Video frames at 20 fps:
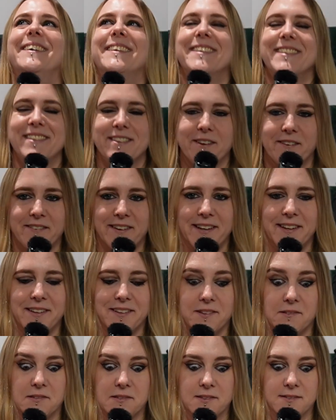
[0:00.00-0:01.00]
sorry.
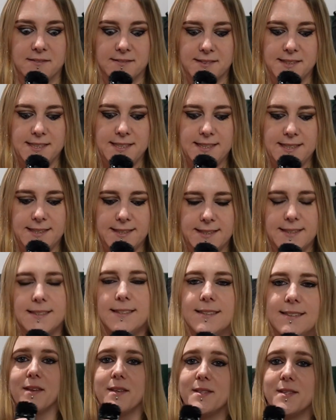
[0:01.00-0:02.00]
Jeez.
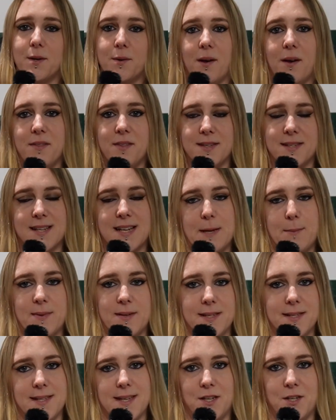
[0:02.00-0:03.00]
So other sleeping
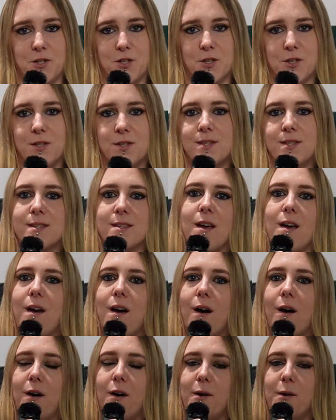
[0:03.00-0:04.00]
essentials,
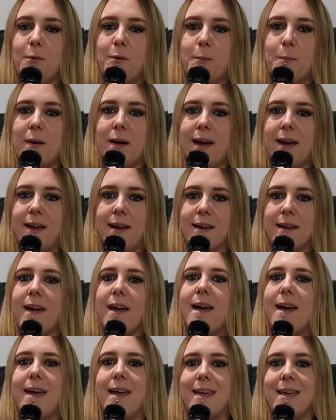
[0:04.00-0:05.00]
I would pack
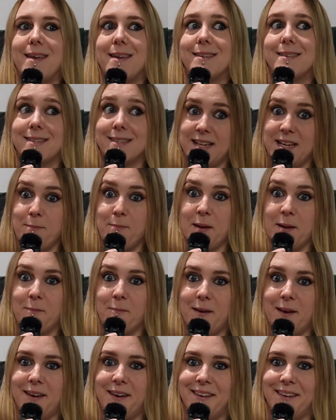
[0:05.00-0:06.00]
a sleeping
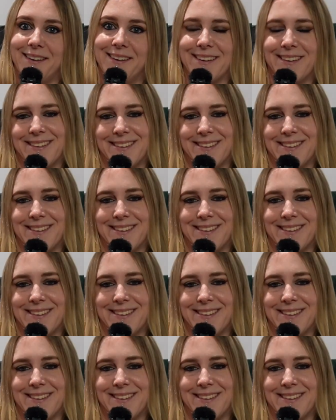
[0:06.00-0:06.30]
bag.